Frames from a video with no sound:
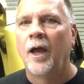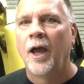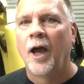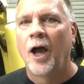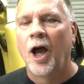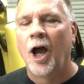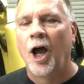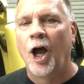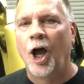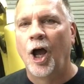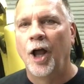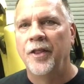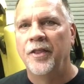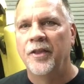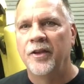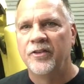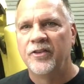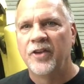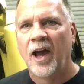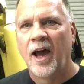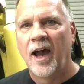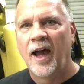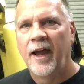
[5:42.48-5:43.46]
on the
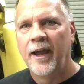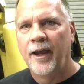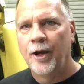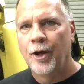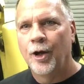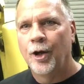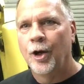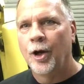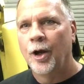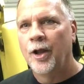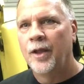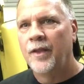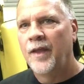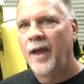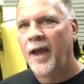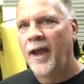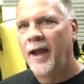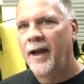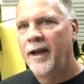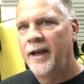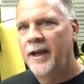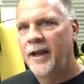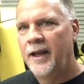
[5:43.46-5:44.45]
tire
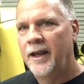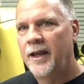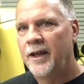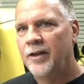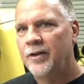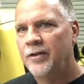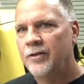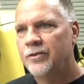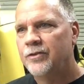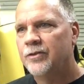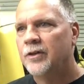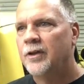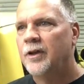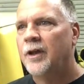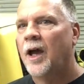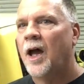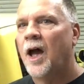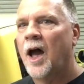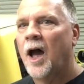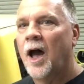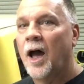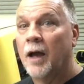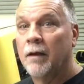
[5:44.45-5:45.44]
that is
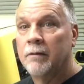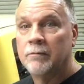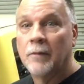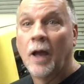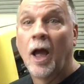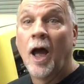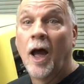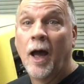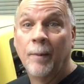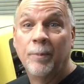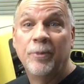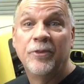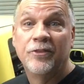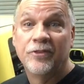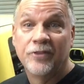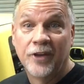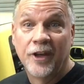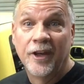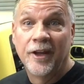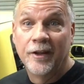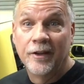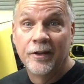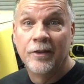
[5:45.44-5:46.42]

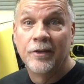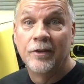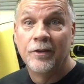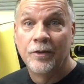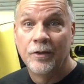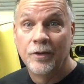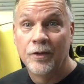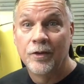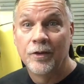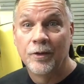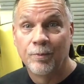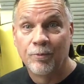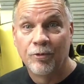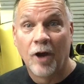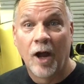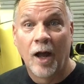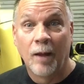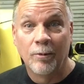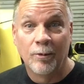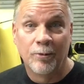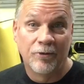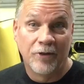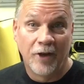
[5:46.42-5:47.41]
opposite the
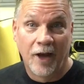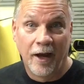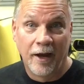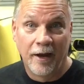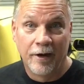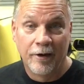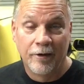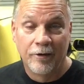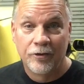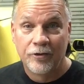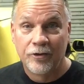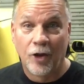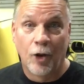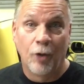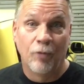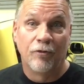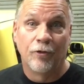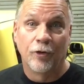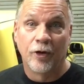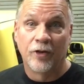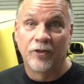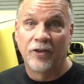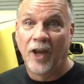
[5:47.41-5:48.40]
problem tire. So
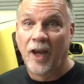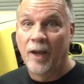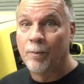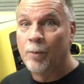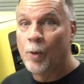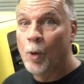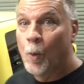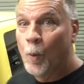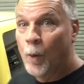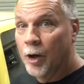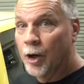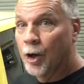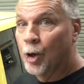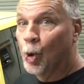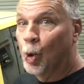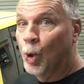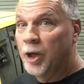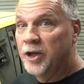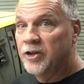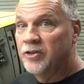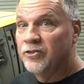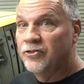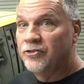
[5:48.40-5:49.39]
for example, we're
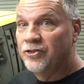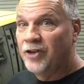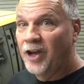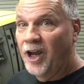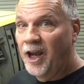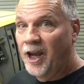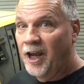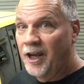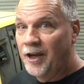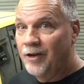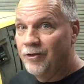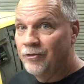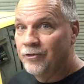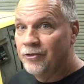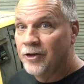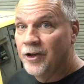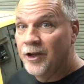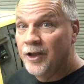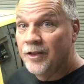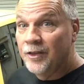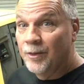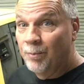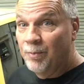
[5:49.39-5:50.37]
going to change
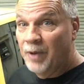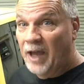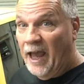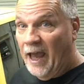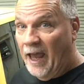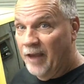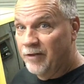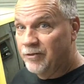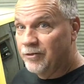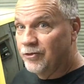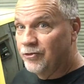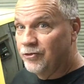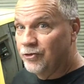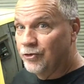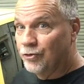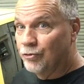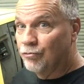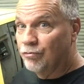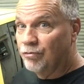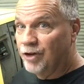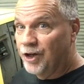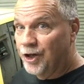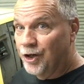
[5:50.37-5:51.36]
the passenger
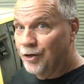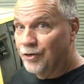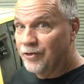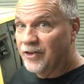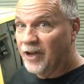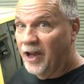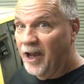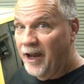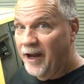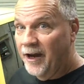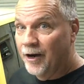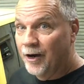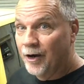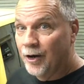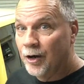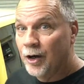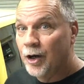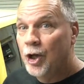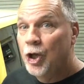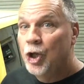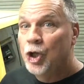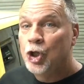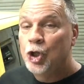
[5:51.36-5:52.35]
rear tire.
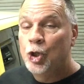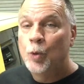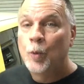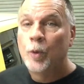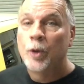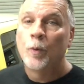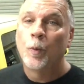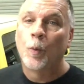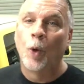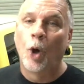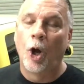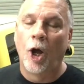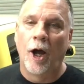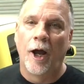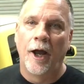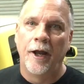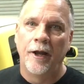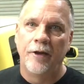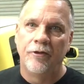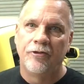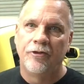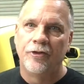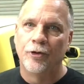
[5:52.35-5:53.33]
You would want
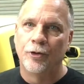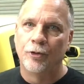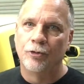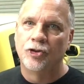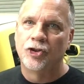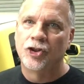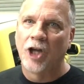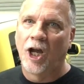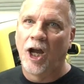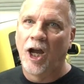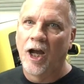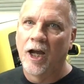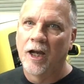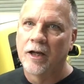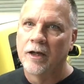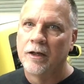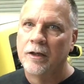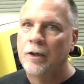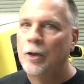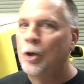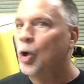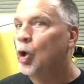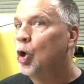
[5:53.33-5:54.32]
to chock
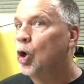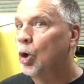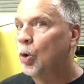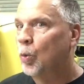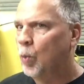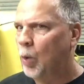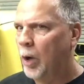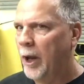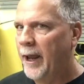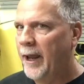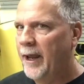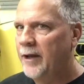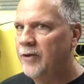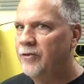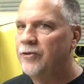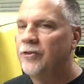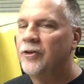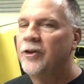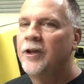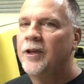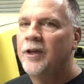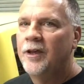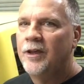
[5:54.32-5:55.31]
or wedge
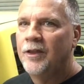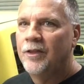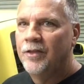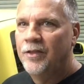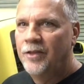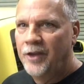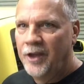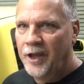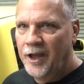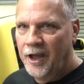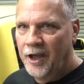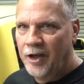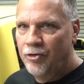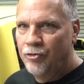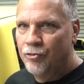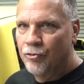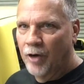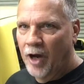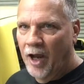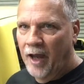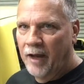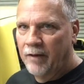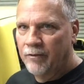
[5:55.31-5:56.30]
the
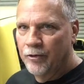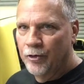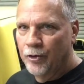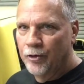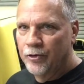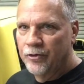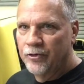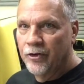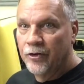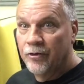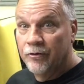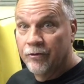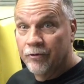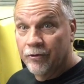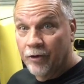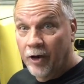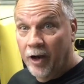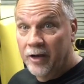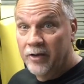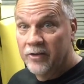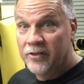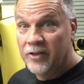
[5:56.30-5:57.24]
driver's front